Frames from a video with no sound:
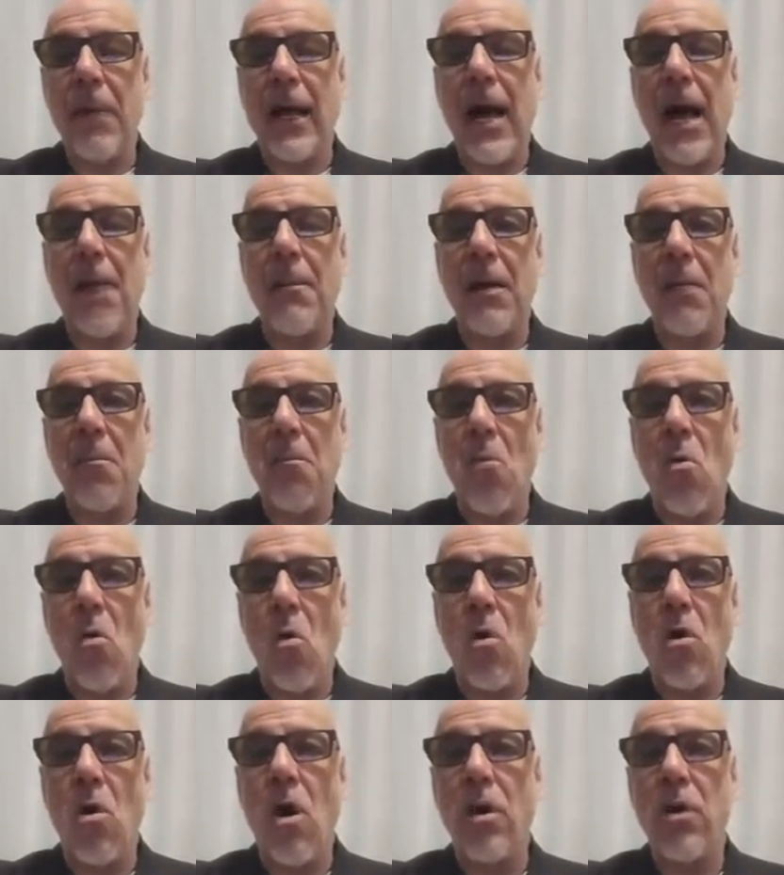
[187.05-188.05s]
becoming
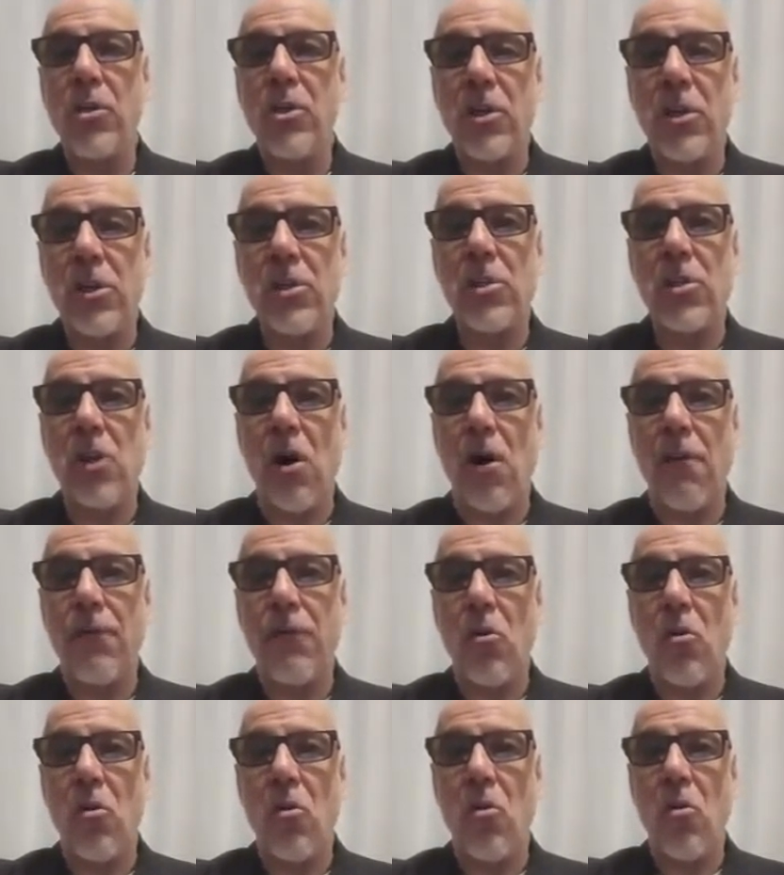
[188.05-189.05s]
more conscious
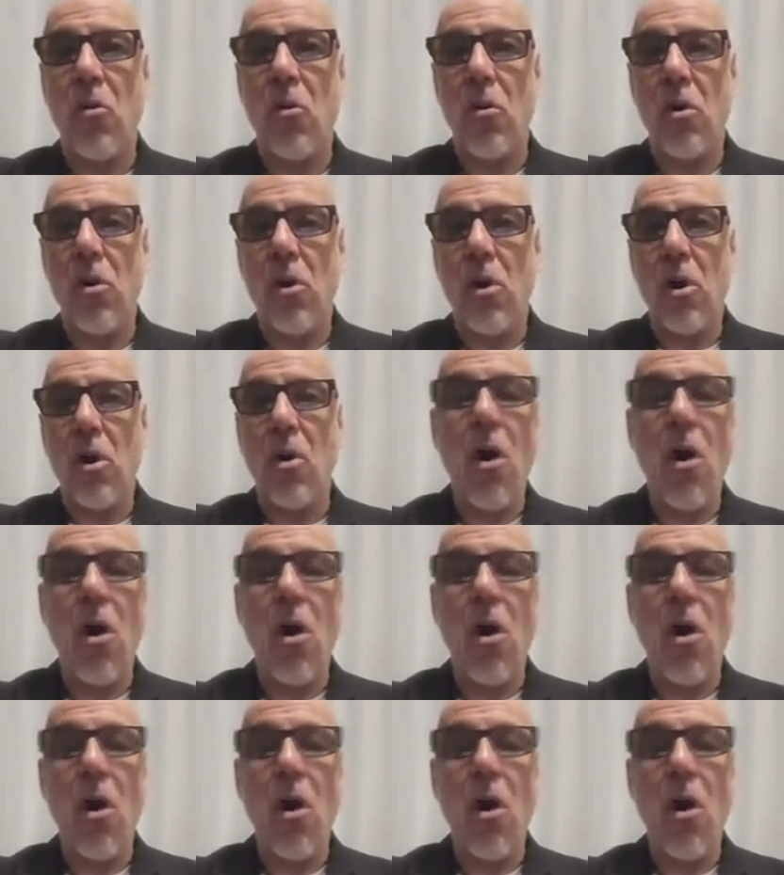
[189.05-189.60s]
of your